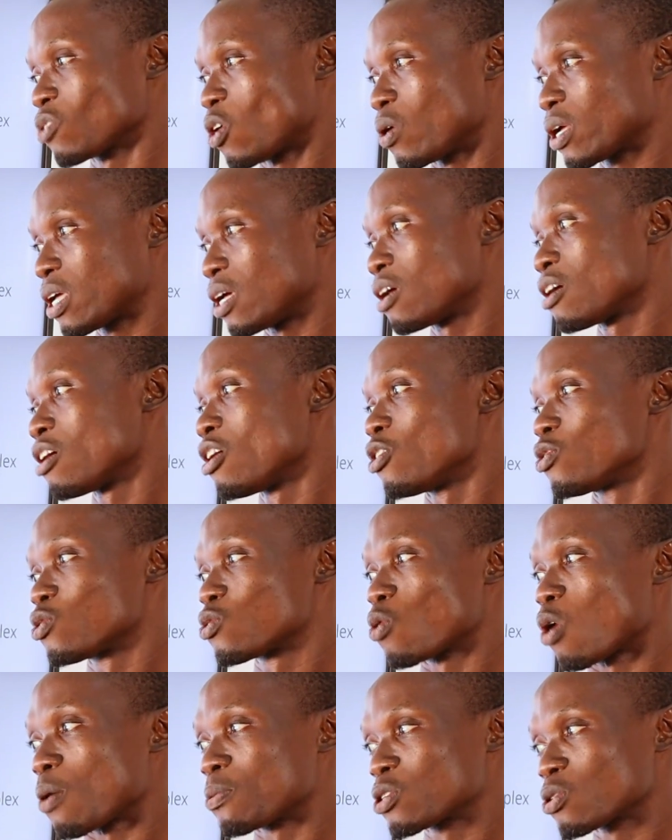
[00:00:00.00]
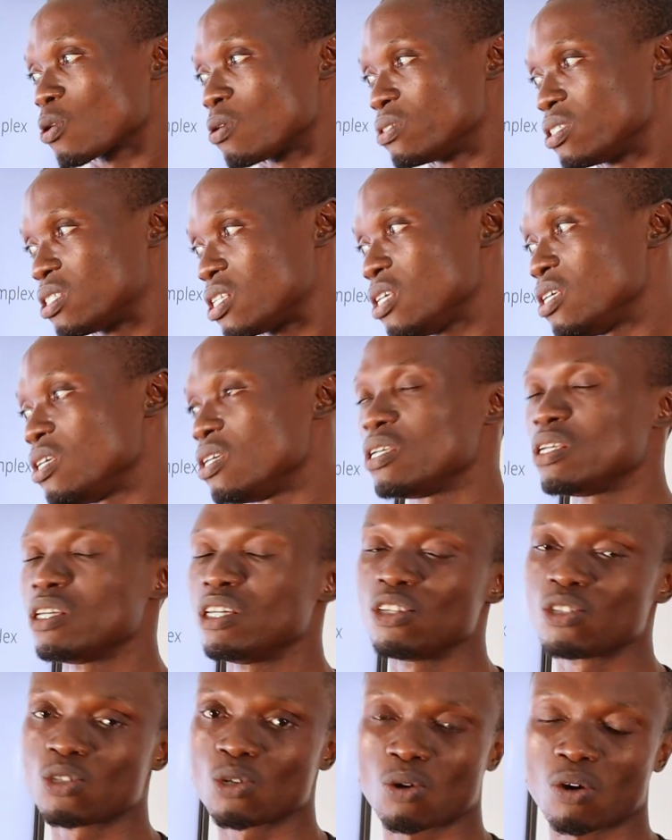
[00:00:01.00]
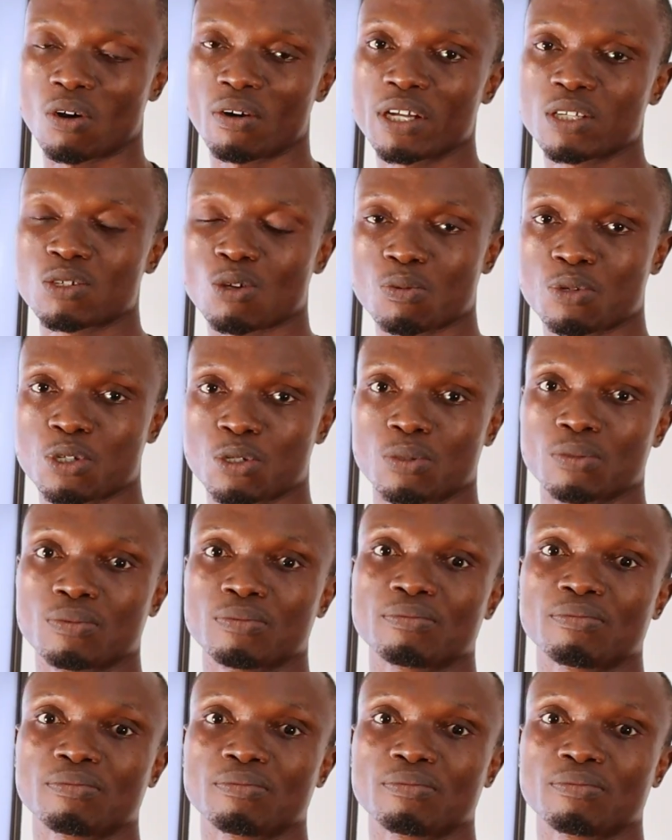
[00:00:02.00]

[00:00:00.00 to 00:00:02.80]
Okay, so option D is the correct option.